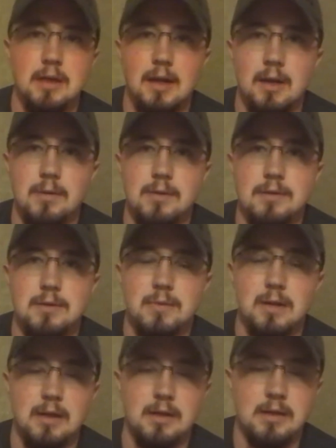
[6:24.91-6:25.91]
I went to
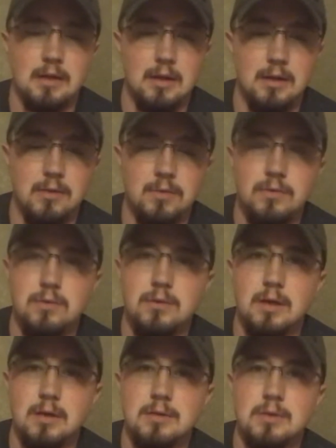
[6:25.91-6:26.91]
my local
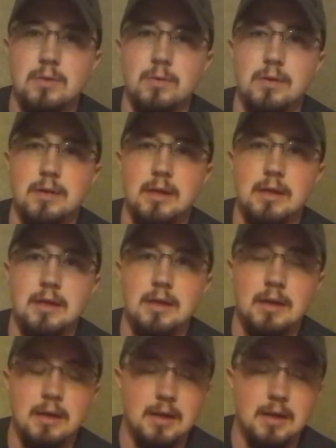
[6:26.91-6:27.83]
gun store today.